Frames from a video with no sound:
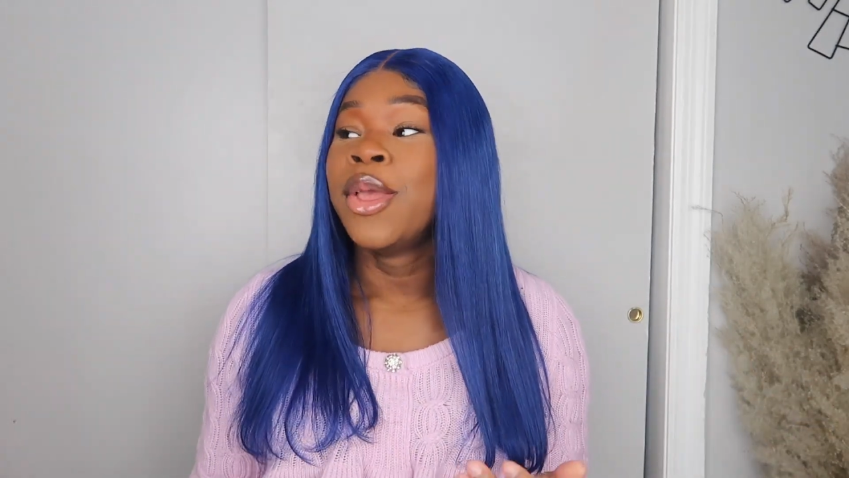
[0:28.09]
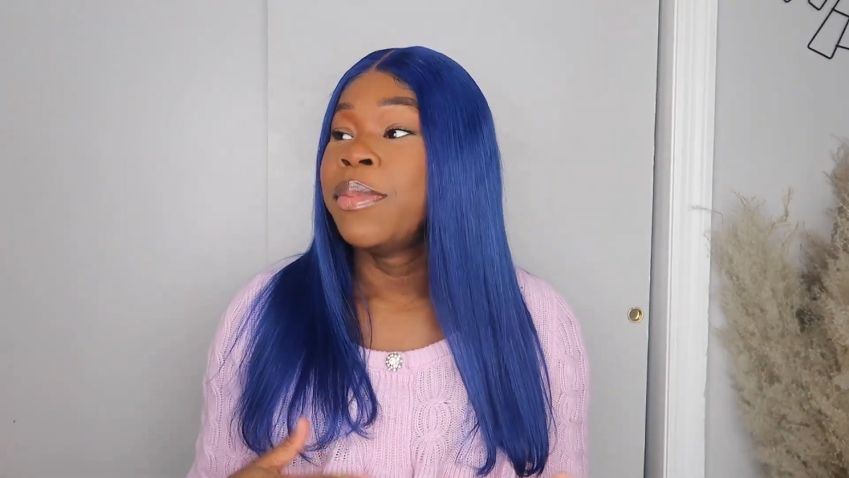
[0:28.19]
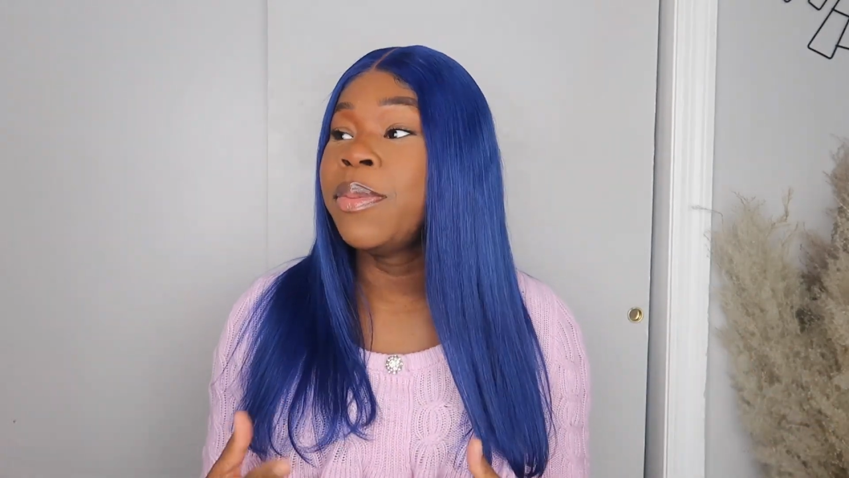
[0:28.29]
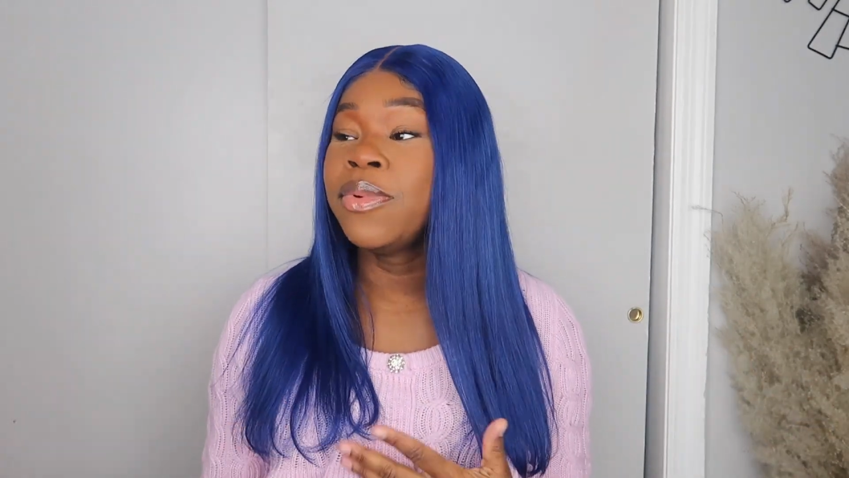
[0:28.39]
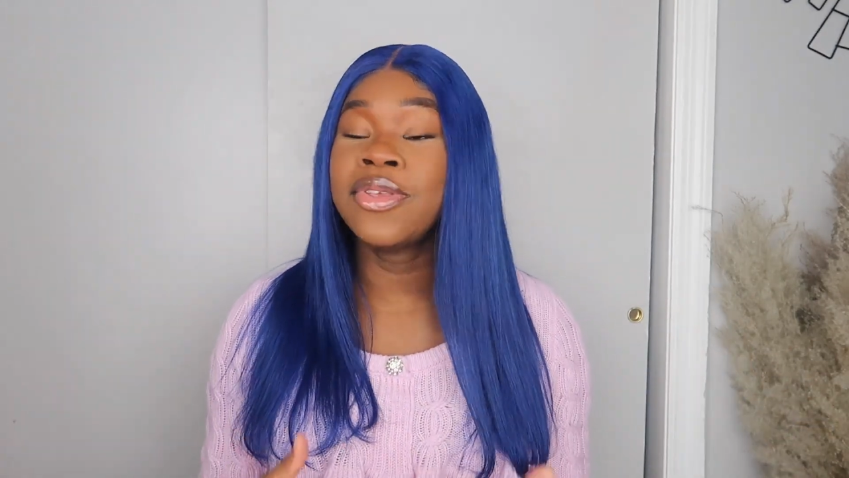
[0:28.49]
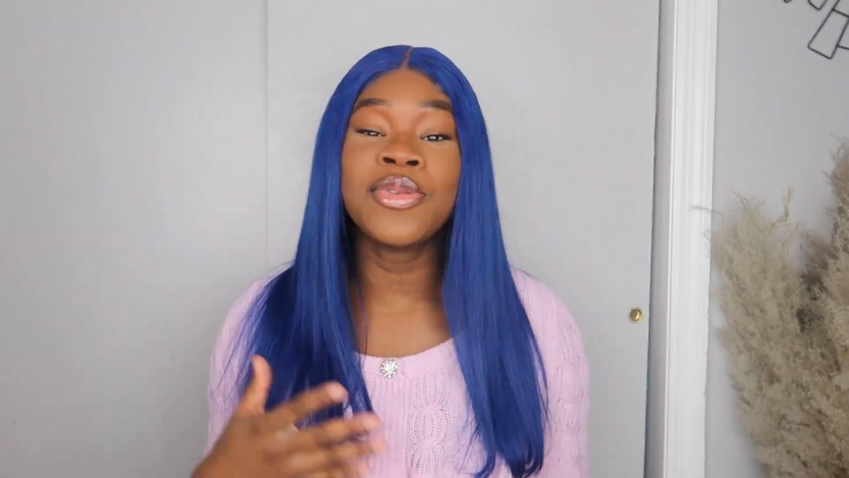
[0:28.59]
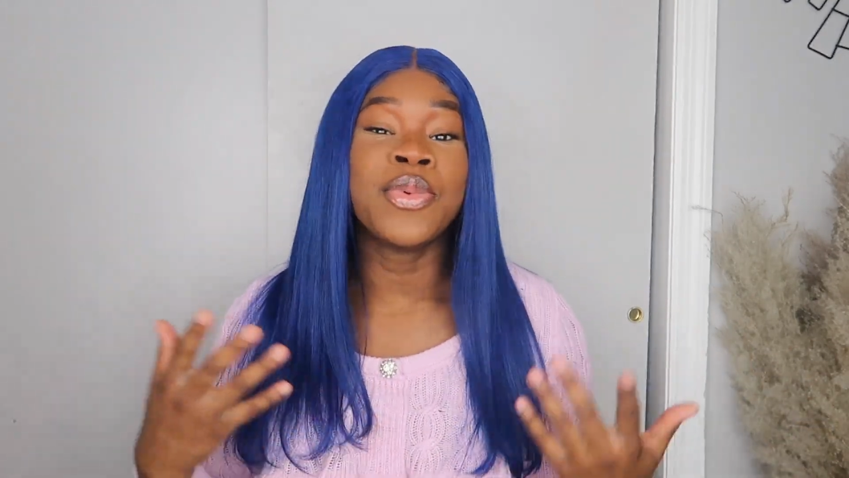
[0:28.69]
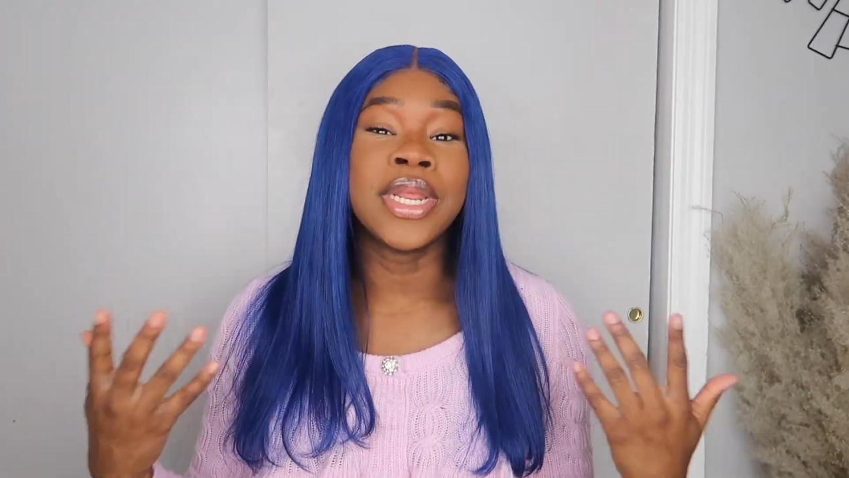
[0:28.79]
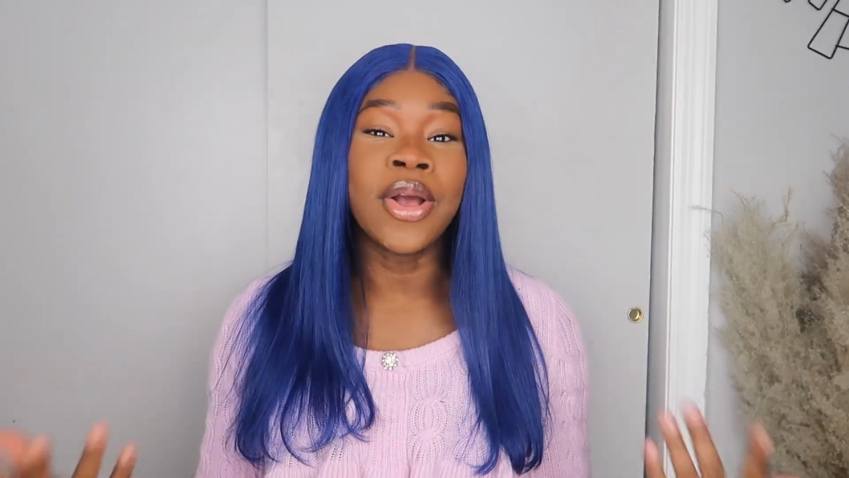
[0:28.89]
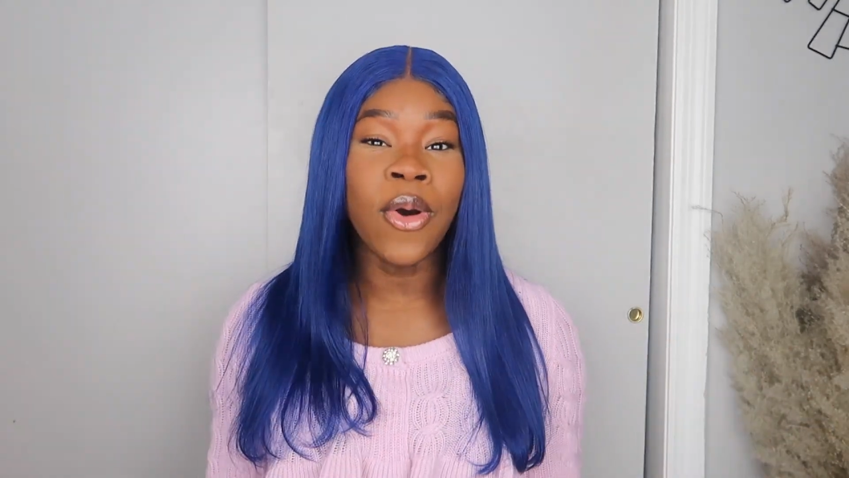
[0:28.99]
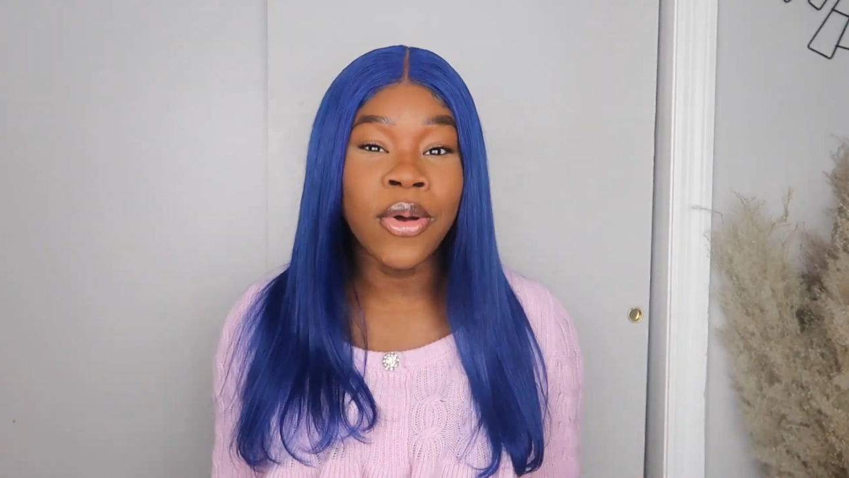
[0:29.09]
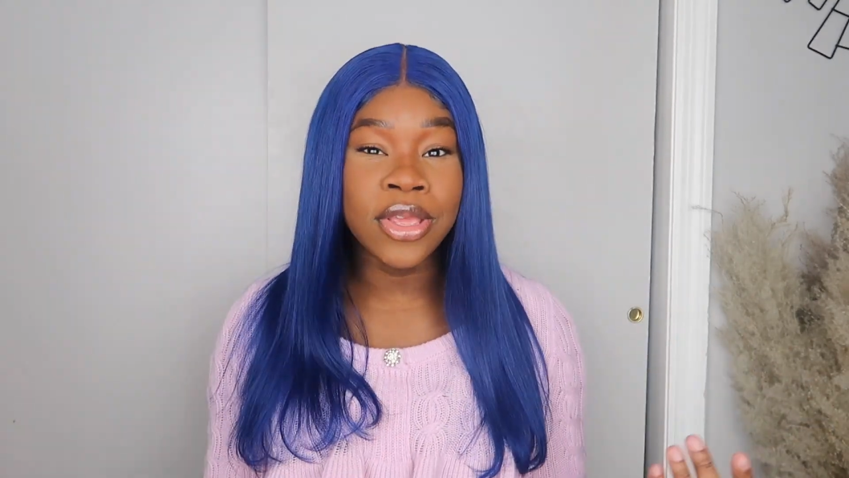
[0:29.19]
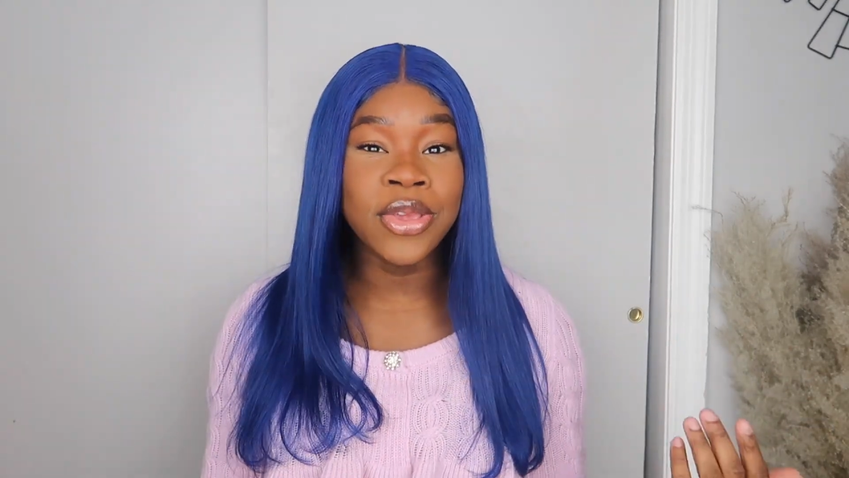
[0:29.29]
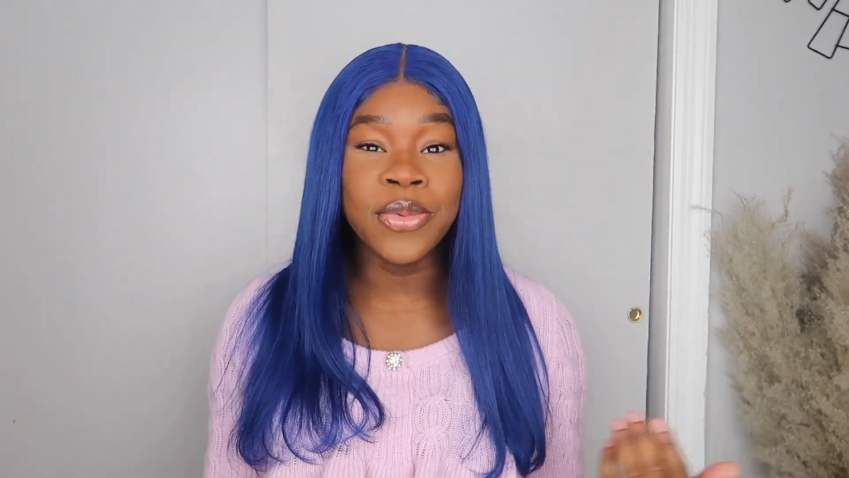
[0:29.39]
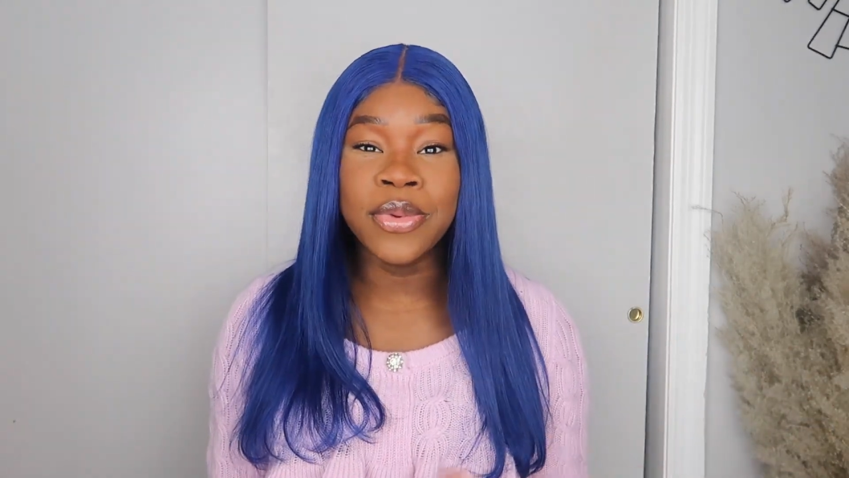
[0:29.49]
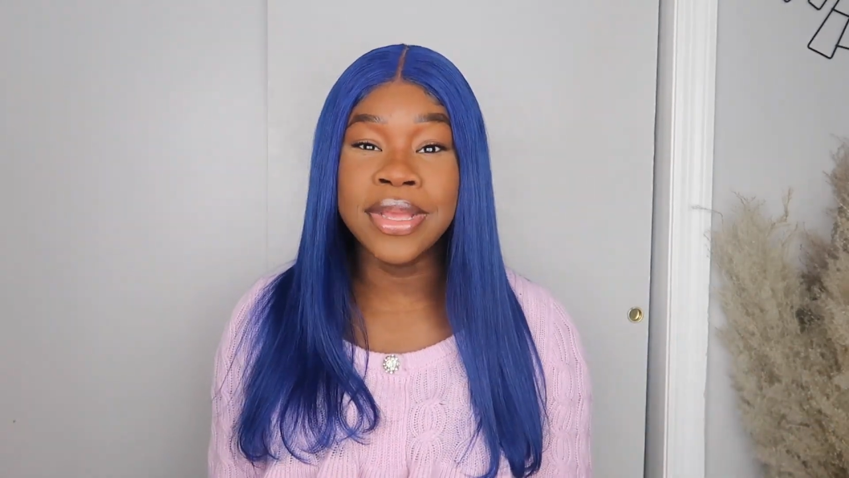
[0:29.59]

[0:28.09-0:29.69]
people just want to call you